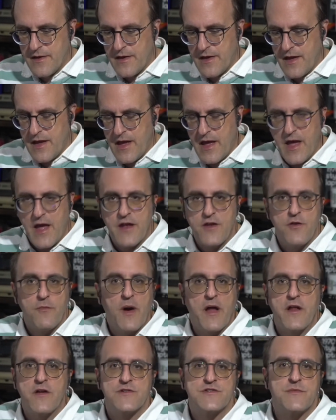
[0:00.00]
and you
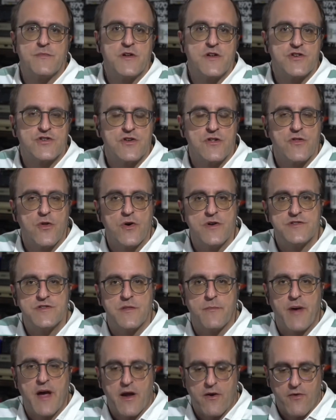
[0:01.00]
might hear some additional noise in
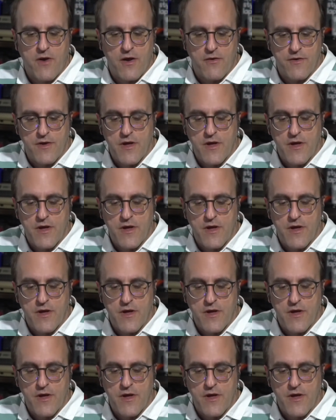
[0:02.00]
the background.